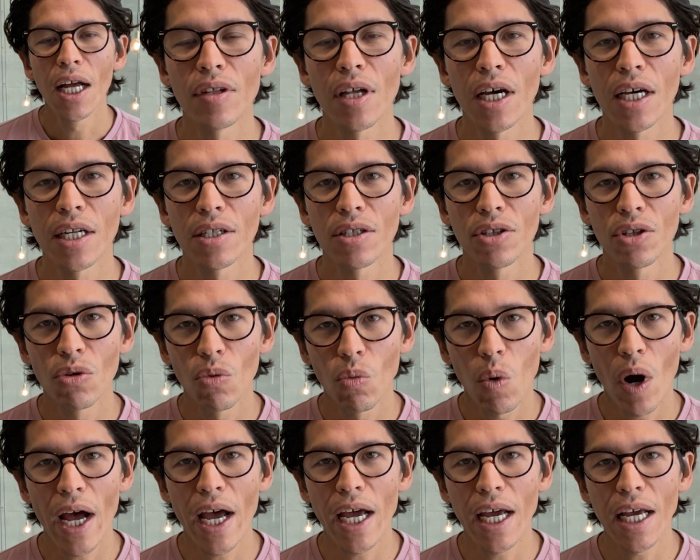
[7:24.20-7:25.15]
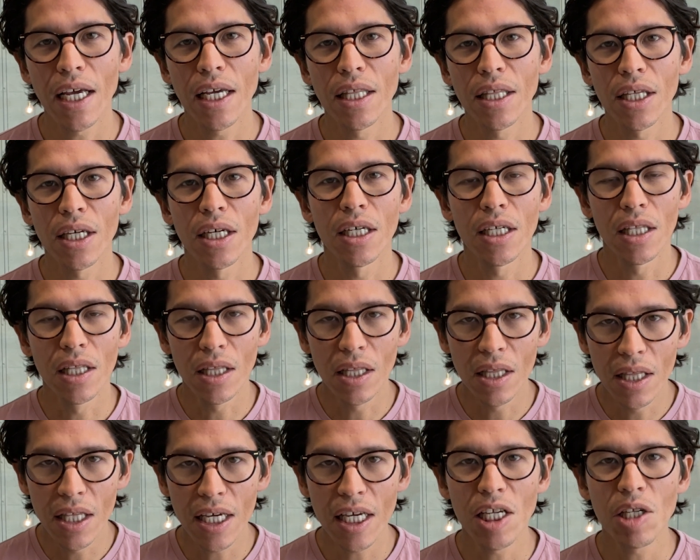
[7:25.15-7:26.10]
And the way that
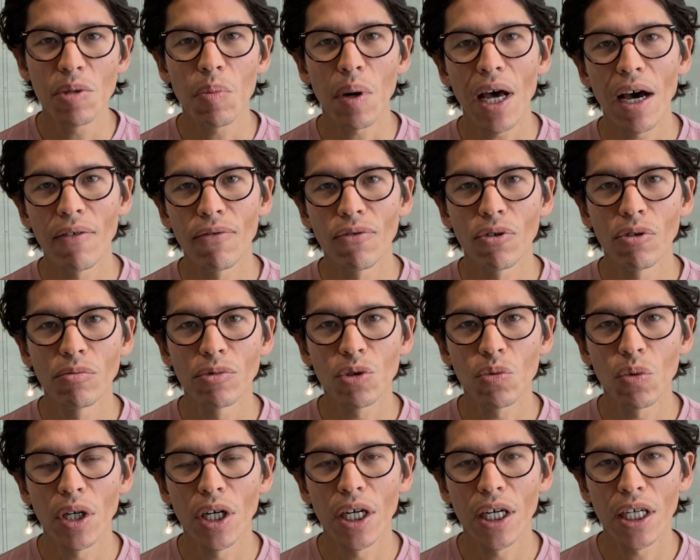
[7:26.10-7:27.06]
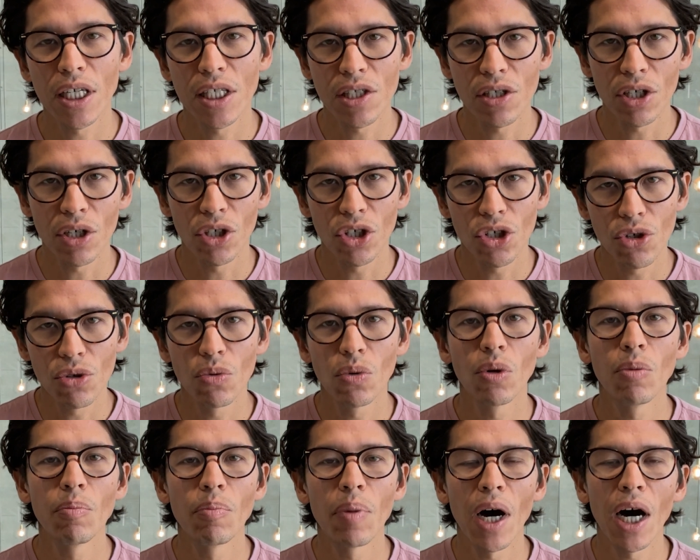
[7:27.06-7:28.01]
these platforms work is that you
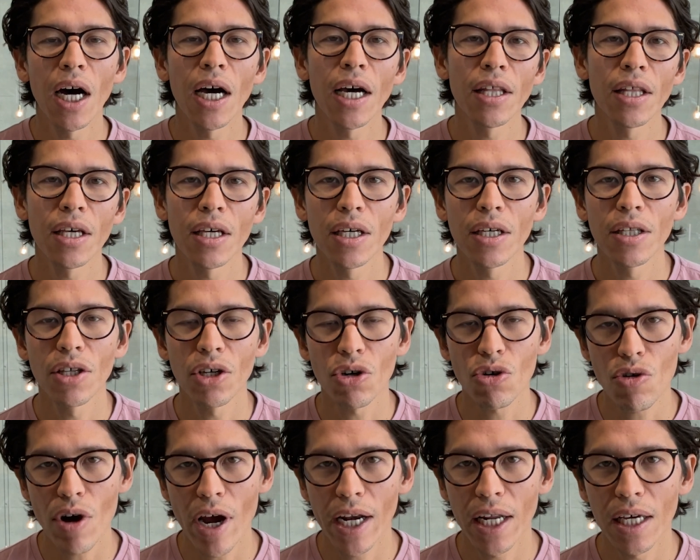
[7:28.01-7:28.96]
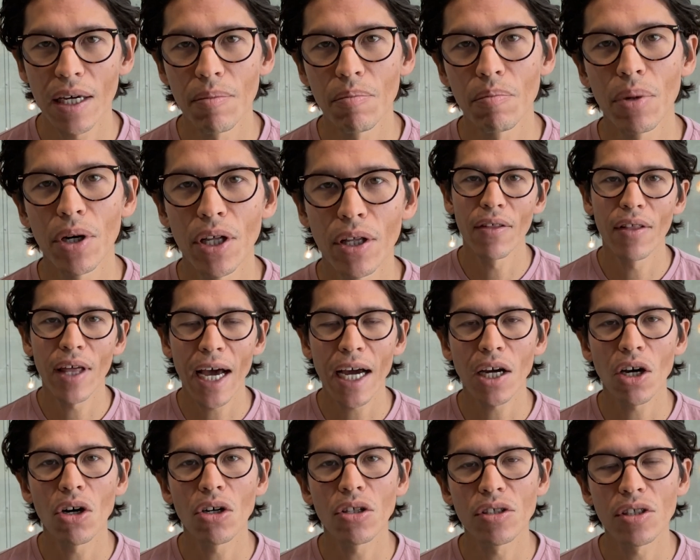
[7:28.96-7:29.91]
will buy the the credit, but that
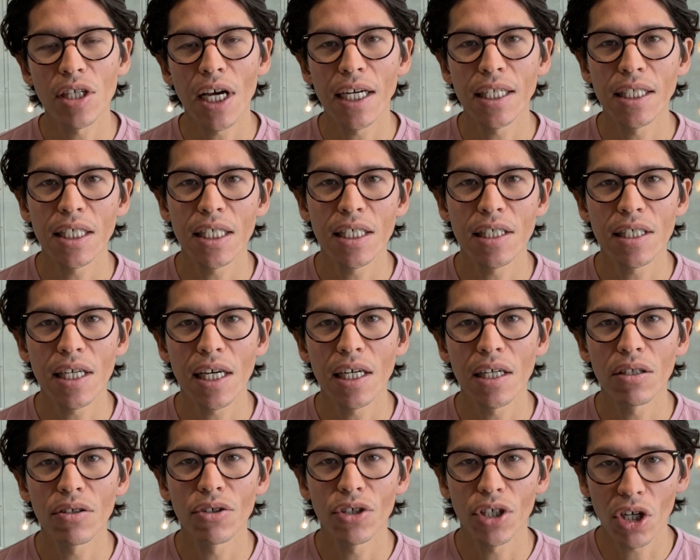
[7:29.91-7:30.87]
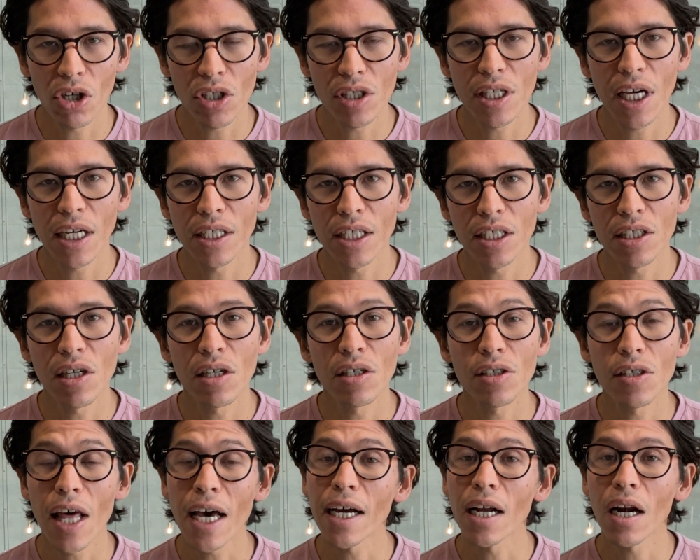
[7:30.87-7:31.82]
contact detail, the contact details
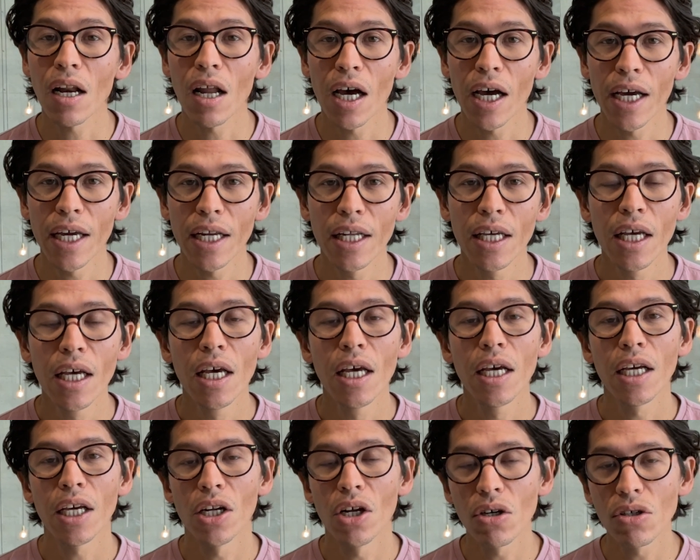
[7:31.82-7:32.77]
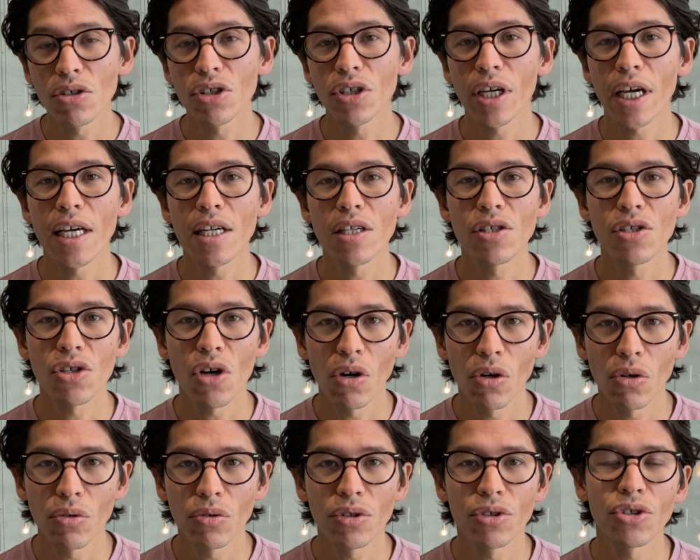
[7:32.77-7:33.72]
of that client can also get
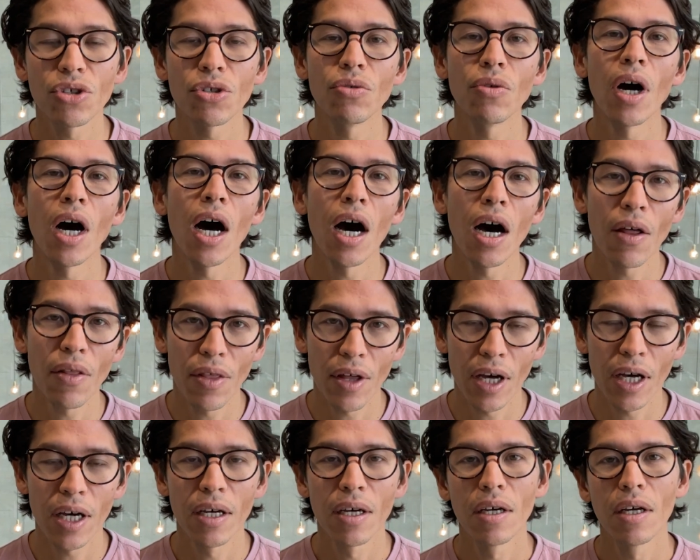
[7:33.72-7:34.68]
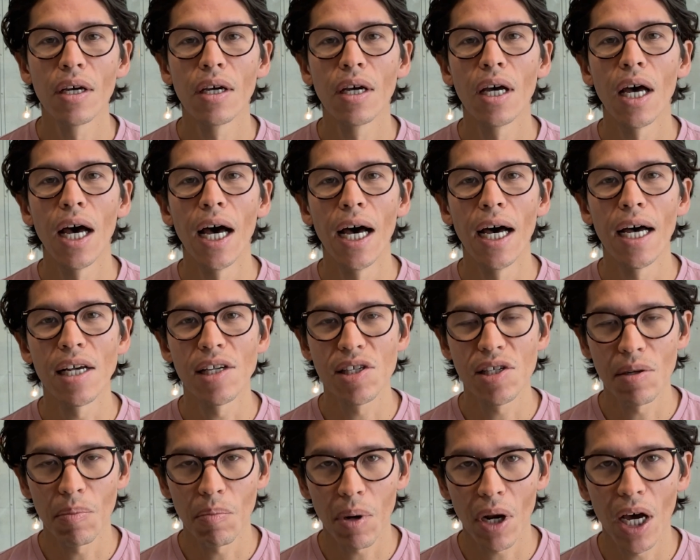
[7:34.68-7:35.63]
sold to other uh,
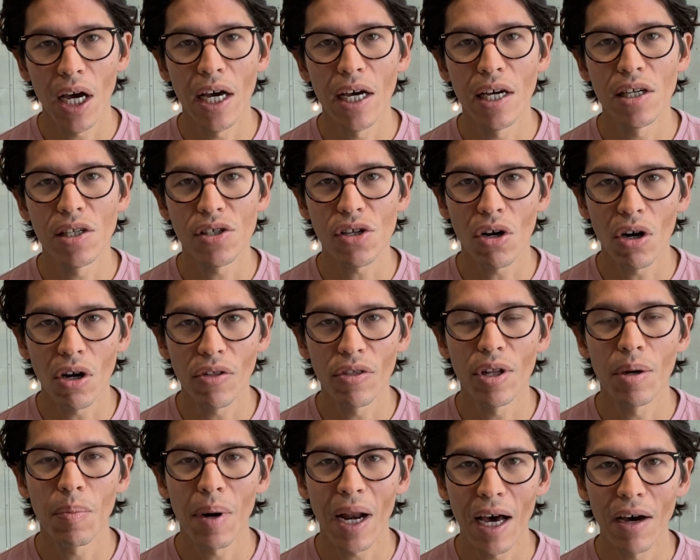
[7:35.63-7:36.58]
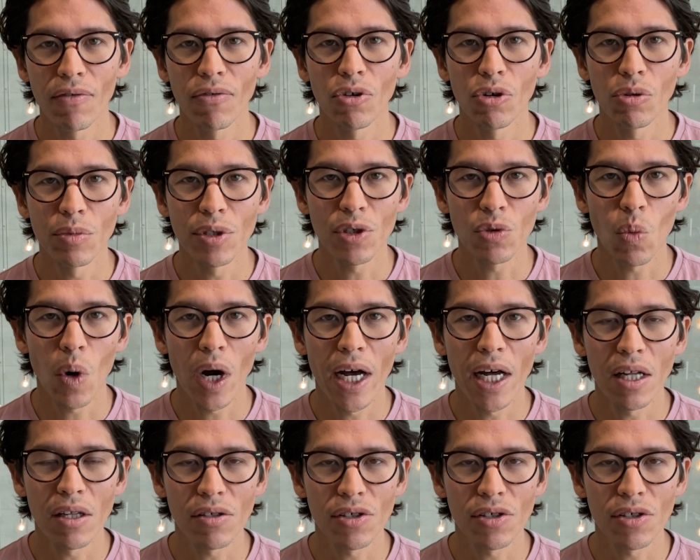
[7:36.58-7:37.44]
suppliers on the platform as well.